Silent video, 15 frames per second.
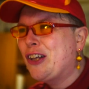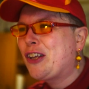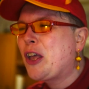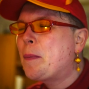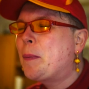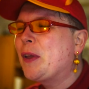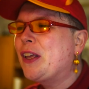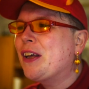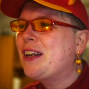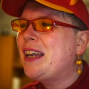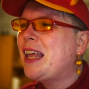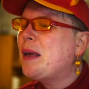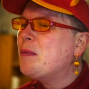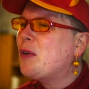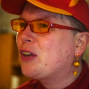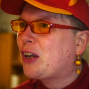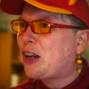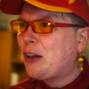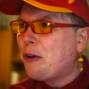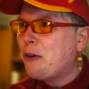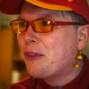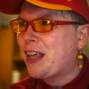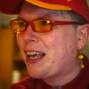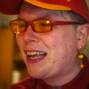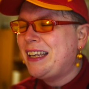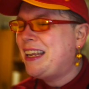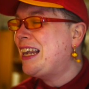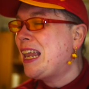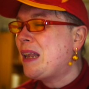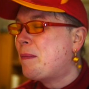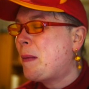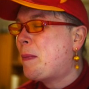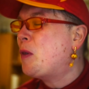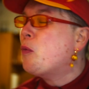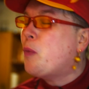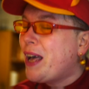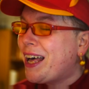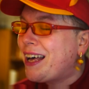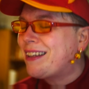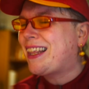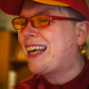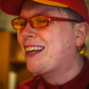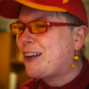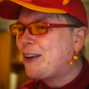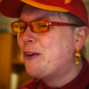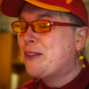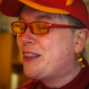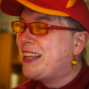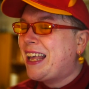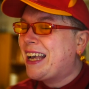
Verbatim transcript: Look, you put your name on clothing and you let people wear that clothing.